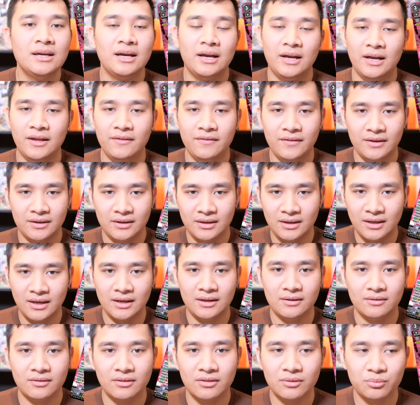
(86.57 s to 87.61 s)
and then
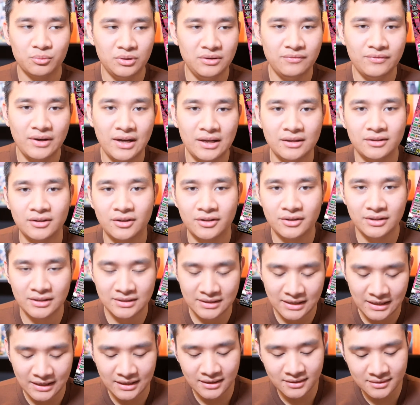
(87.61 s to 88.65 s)
get 3 Vanguard
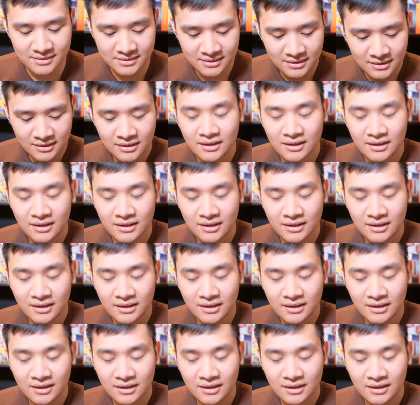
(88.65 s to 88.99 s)
attacks,